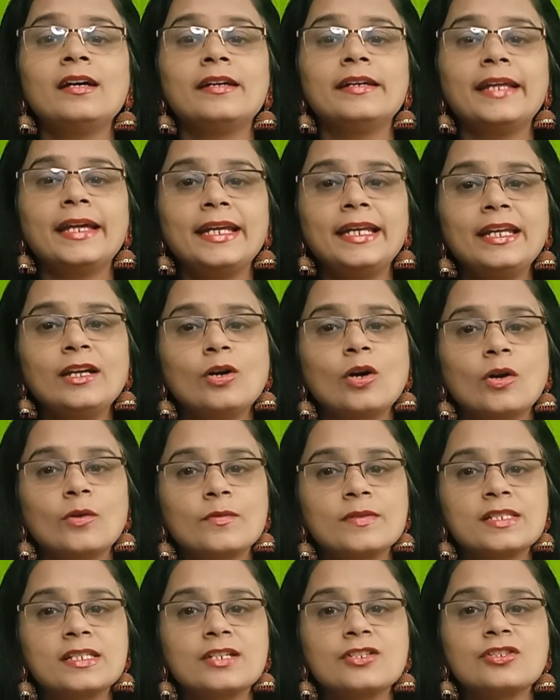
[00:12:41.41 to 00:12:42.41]
daily
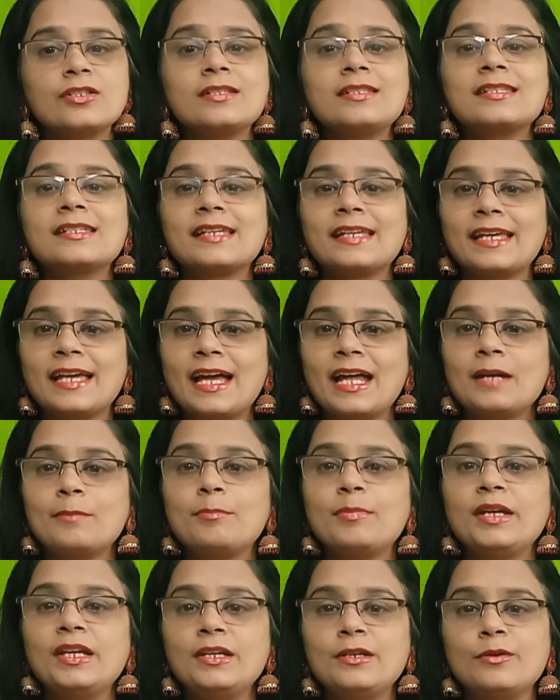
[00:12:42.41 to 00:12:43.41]
conversations
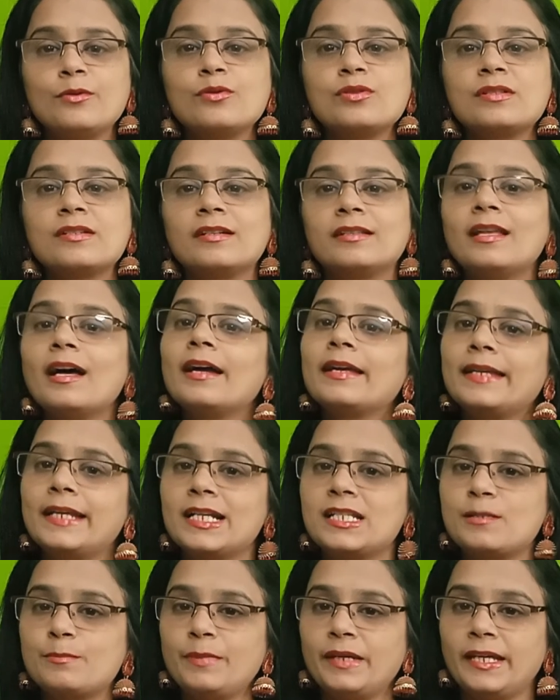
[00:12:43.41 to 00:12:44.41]
can be used in the
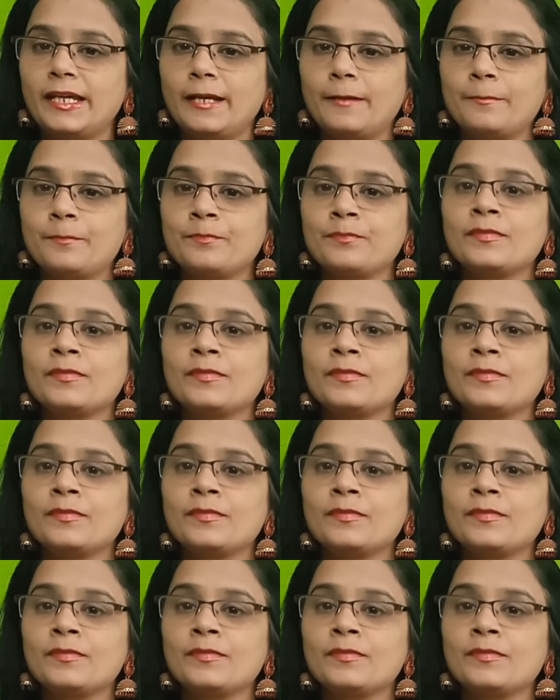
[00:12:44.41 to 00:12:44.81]
IELTS speaking.